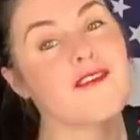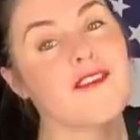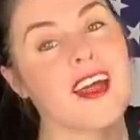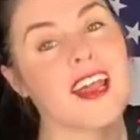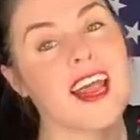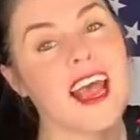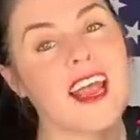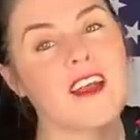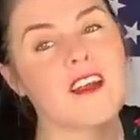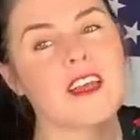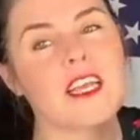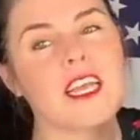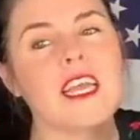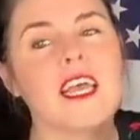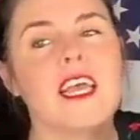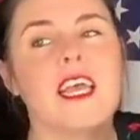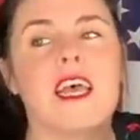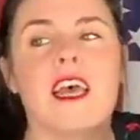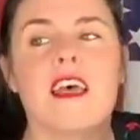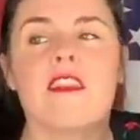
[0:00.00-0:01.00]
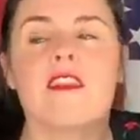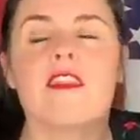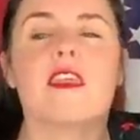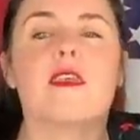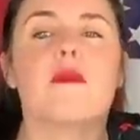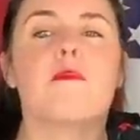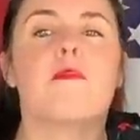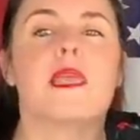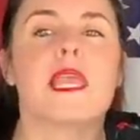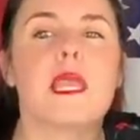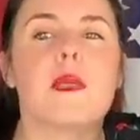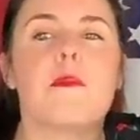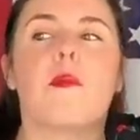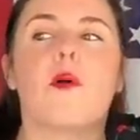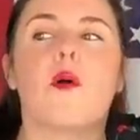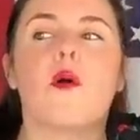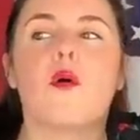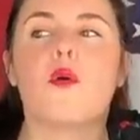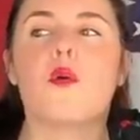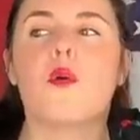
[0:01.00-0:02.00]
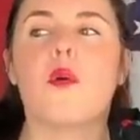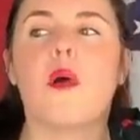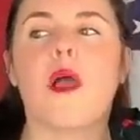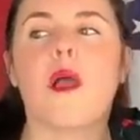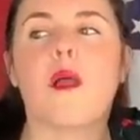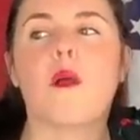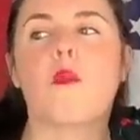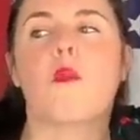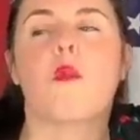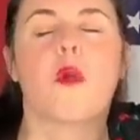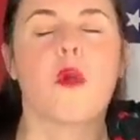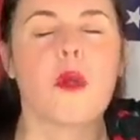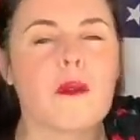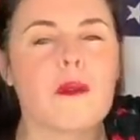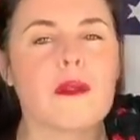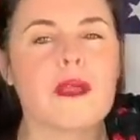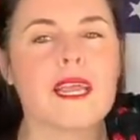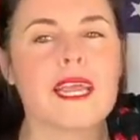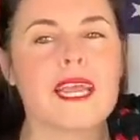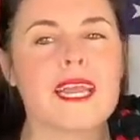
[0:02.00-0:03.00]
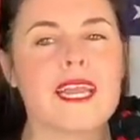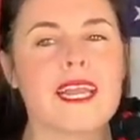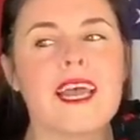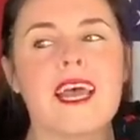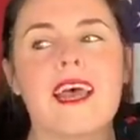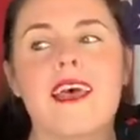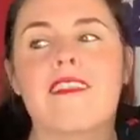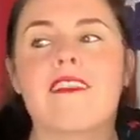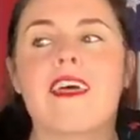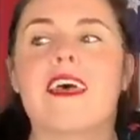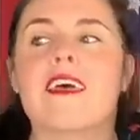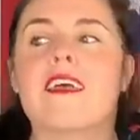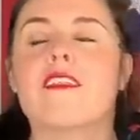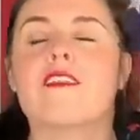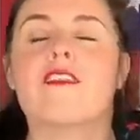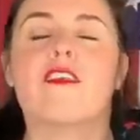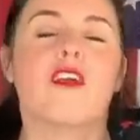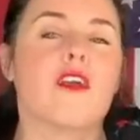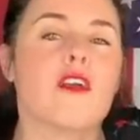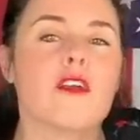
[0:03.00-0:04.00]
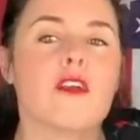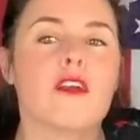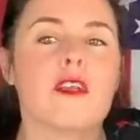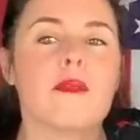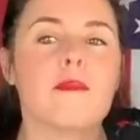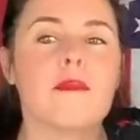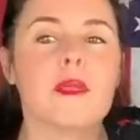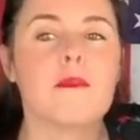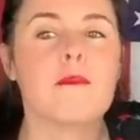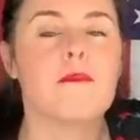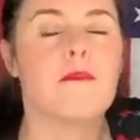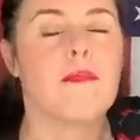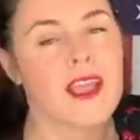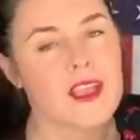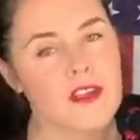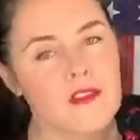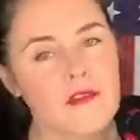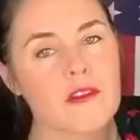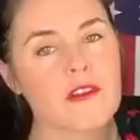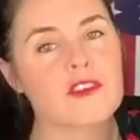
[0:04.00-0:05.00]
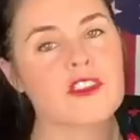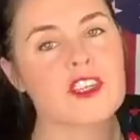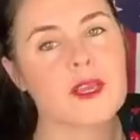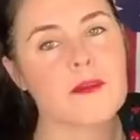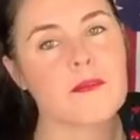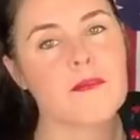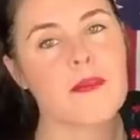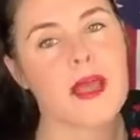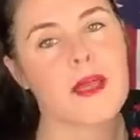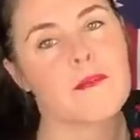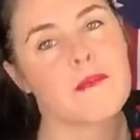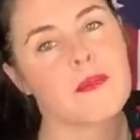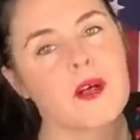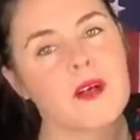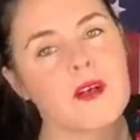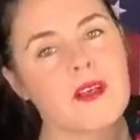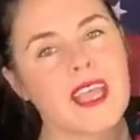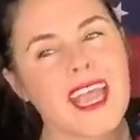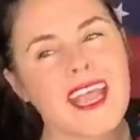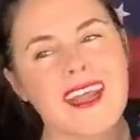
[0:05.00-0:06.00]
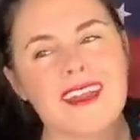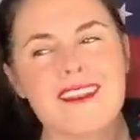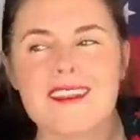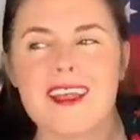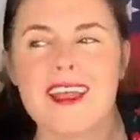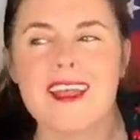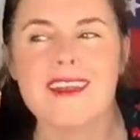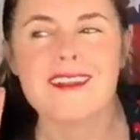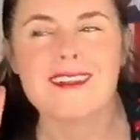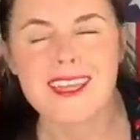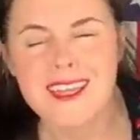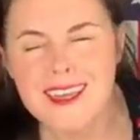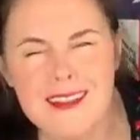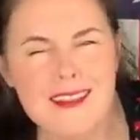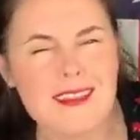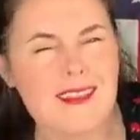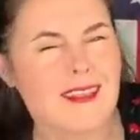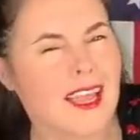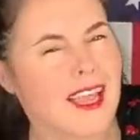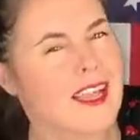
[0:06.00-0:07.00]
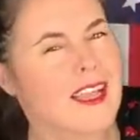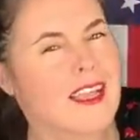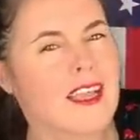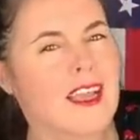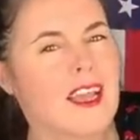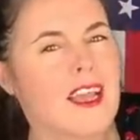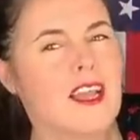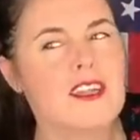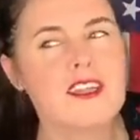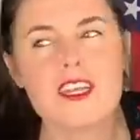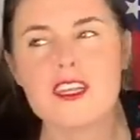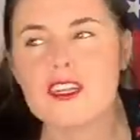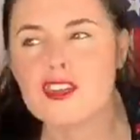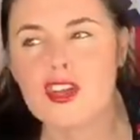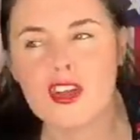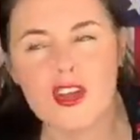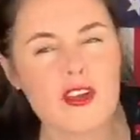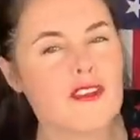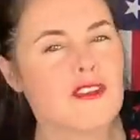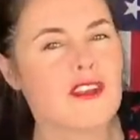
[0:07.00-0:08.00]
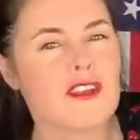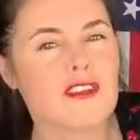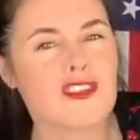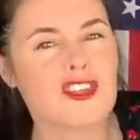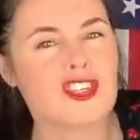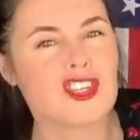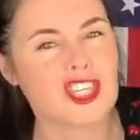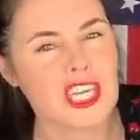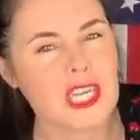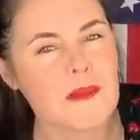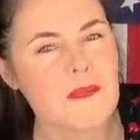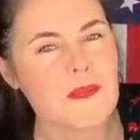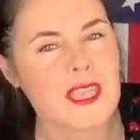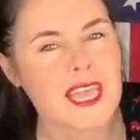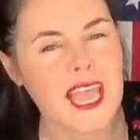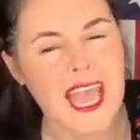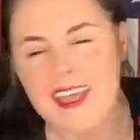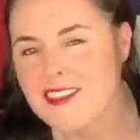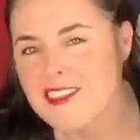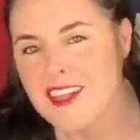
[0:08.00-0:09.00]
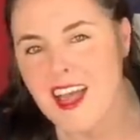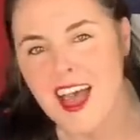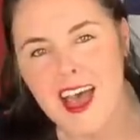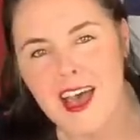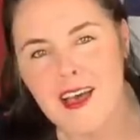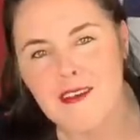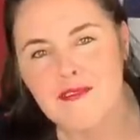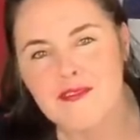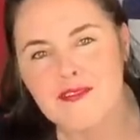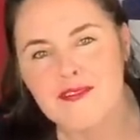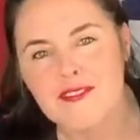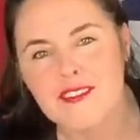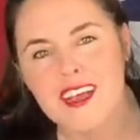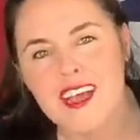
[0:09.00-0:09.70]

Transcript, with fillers: fun irony: the people who are worried that they're going to be microchipped by Bill Gates didn't think to turn their GPS off